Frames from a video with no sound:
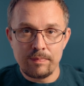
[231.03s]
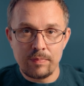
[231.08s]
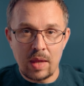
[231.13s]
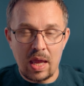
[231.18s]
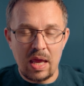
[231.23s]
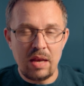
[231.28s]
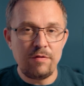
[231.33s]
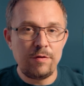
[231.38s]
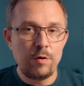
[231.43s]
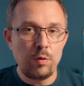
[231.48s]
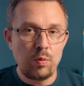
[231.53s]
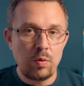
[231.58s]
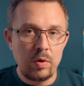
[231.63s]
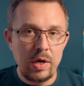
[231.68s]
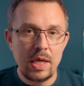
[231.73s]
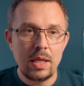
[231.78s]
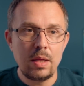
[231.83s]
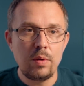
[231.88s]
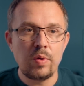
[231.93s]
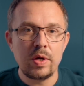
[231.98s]
and if you
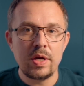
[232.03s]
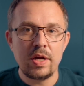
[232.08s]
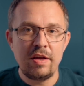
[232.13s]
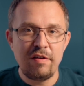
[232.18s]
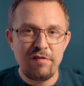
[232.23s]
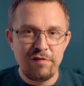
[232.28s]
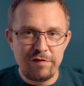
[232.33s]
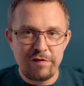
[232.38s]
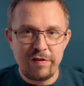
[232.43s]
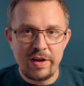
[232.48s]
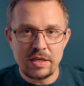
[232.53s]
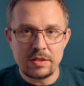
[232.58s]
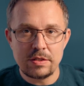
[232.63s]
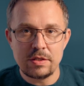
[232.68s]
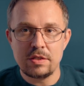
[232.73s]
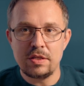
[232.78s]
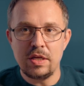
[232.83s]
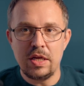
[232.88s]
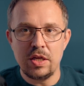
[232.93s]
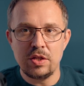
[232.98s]
really want to
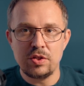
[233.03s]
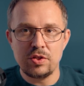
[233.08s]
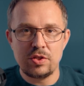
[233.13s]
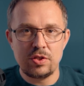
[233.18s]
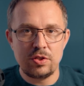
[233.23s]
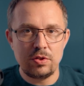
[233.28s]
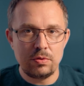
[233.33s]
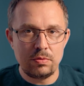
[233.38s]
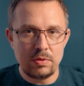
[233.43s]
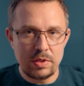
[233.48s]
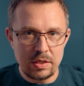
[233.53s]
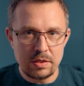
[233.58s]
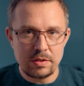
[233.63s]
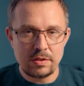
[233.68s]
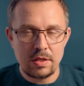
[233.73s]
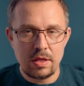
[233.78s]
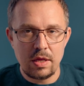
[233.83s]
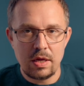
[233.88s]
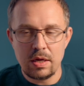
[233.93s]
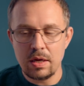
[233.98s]
invest into this
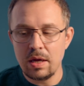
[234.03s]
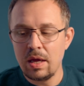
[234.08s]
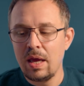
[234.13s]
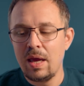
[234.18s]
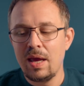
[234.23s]
thing,